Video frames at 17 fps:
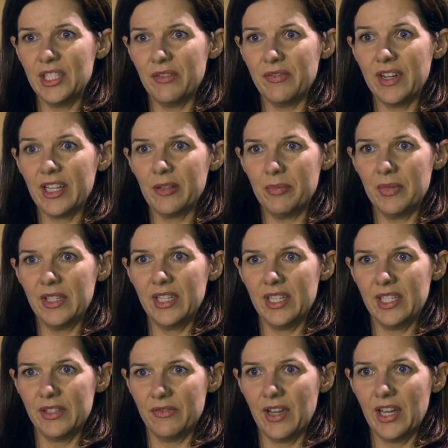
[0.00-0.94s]
developing
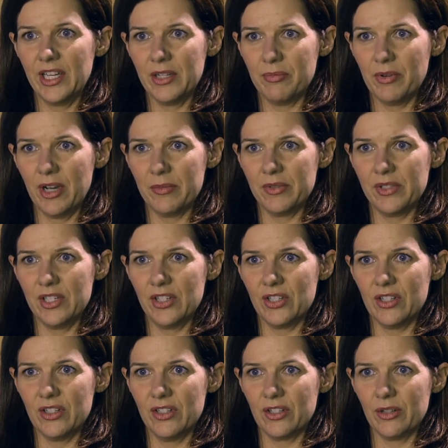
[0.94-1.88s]
his value
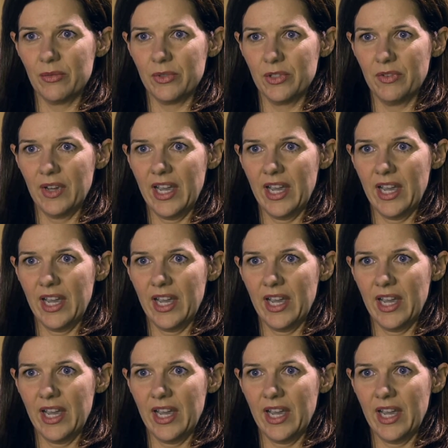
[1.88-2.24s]
proposition in terms of